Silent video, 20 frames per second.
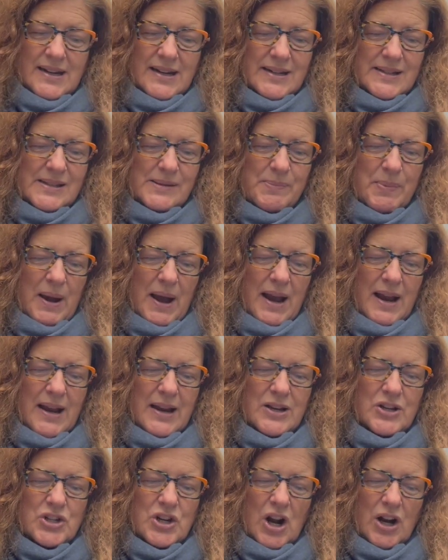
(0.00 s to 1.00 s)
It's by
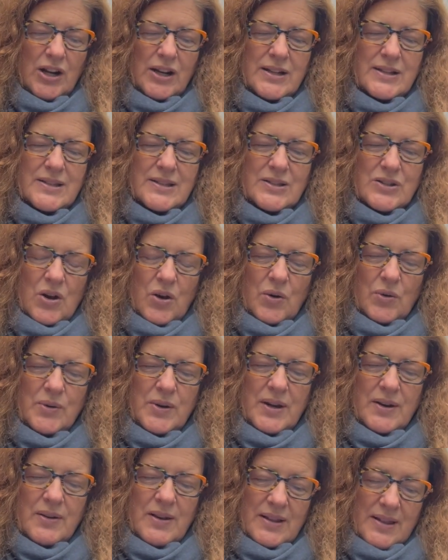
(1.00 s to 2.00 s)
Charlotte
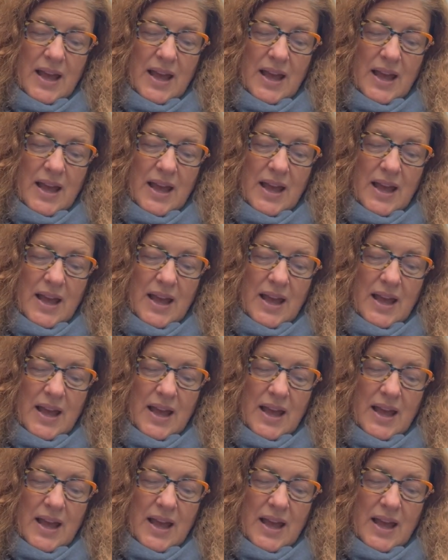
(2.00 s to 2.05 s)
Stone.